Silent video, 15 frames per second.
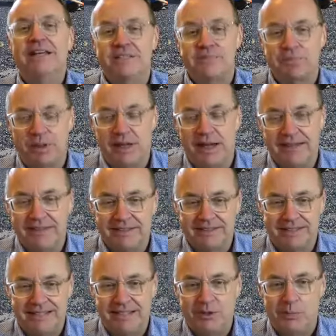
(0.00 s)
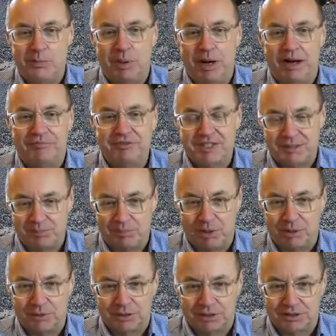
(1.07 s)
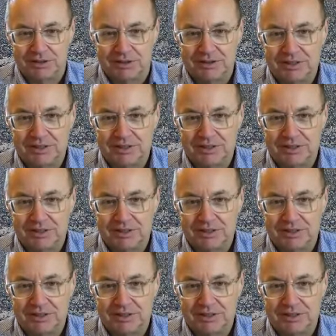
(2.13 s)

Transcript: is playing the CU Buffs in Boulder.